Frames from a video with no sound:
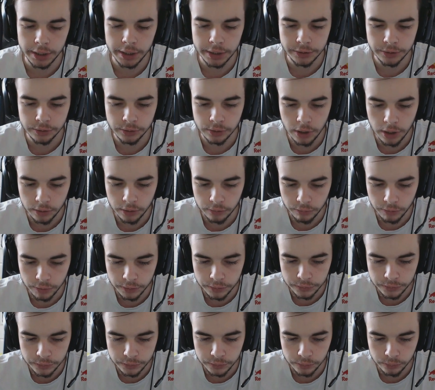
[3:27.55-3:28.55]
in the long
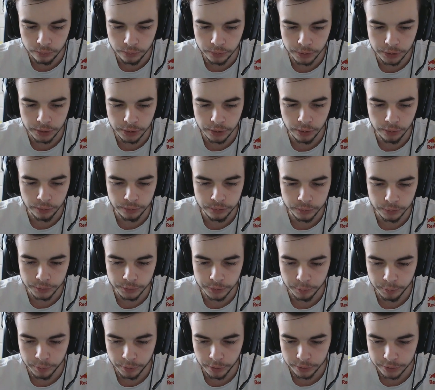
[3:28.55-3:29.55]
run to really go through
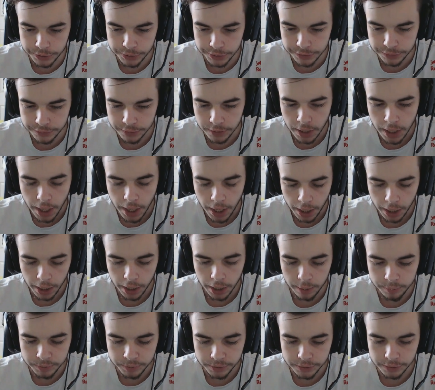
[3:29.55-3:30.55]
with the purchase,
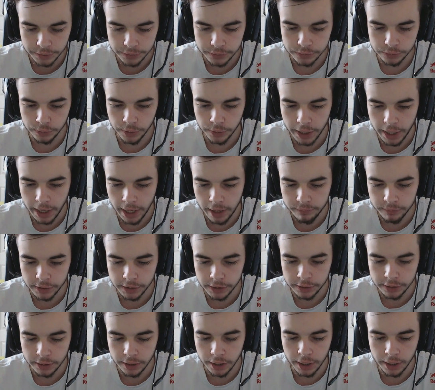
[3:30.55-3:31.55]
because you'll have
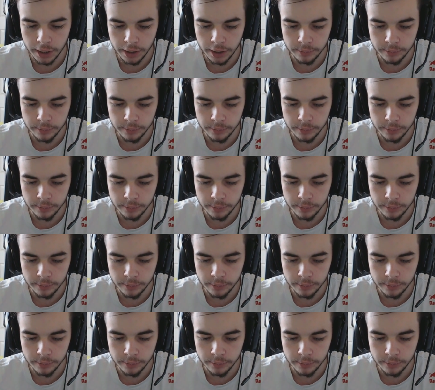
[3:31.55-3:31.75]
it